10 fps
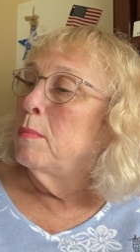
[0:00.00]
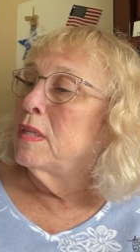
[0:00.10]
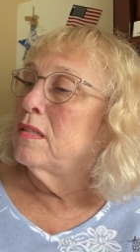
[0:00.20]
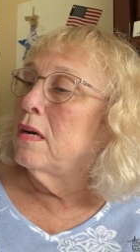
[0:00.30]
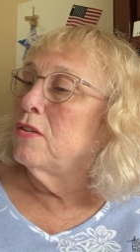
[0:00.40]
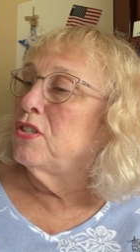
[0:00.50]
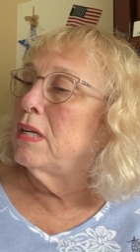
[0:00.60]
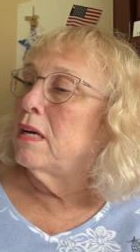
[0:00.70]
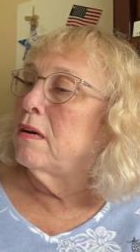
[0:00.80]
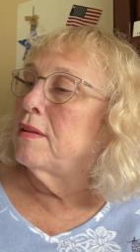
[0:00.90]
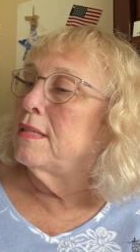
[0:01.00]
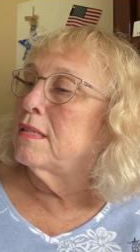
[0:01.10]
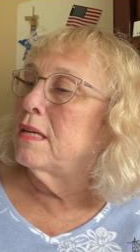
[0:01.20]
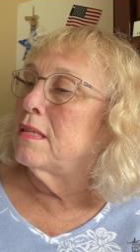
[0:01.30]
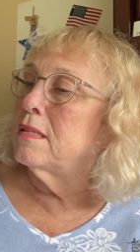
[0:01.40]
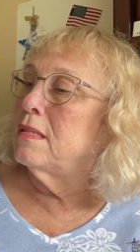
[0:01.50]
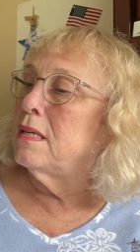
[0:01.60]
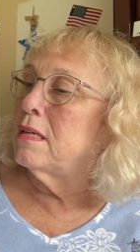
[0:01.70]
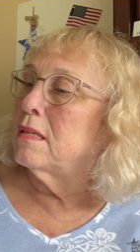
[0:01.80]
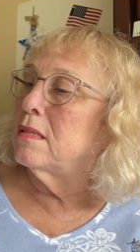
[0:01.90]
Massage and a healthy skin is
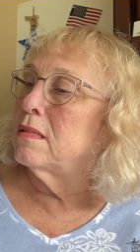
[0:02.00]
needed.